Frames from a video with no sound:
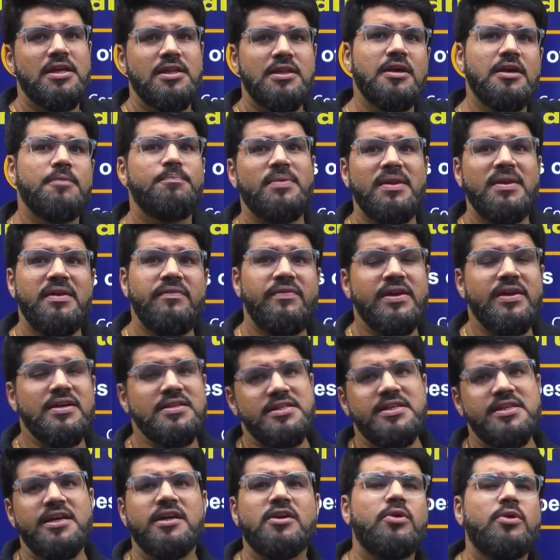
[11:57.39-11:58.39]
the previous
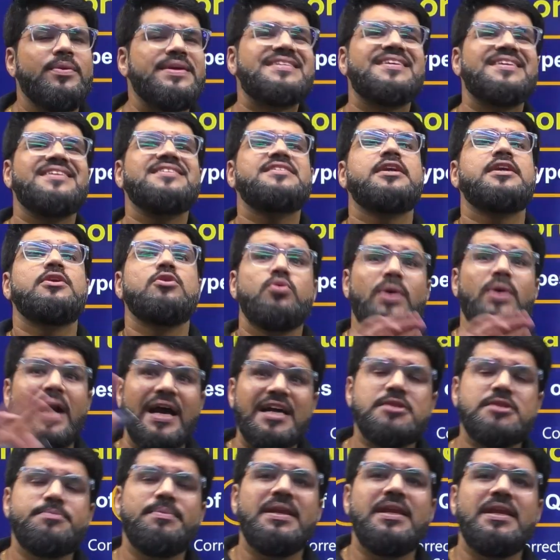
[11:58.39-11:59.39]
year questions, and do
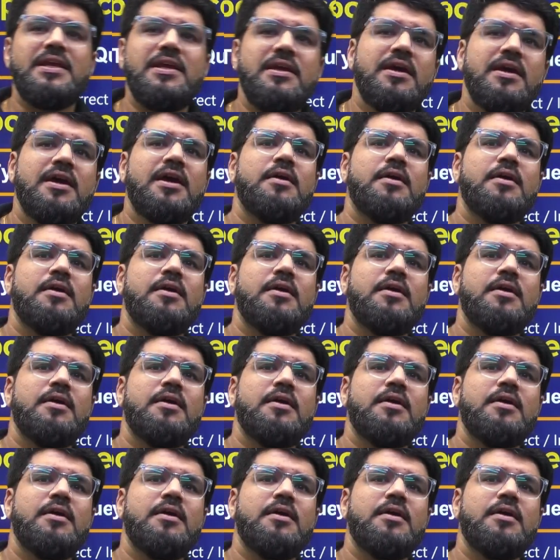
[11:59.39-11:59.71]
as many